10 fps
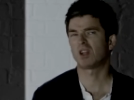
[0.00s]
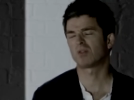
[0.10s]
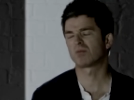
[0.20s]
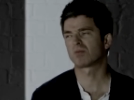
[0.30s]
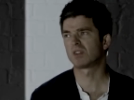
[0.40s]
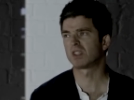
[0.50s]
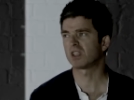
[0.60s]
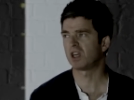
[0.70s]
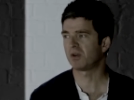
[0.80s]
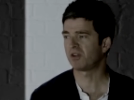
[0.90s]
don't really
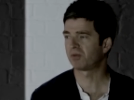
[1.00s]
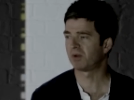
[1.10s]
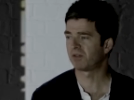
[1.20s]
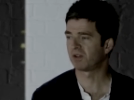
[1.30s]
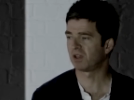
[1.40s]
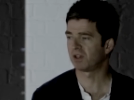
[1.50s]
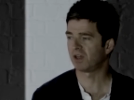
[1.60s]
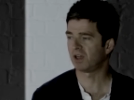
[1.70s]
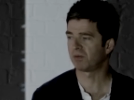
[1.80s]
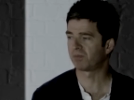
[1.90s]
shy away from anything like
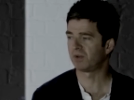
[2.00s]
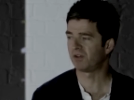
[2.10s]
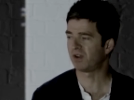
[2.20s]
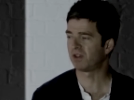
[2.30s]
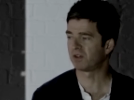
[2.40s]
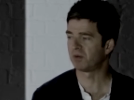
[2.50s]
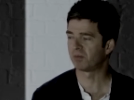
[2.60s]
that. I, if anything,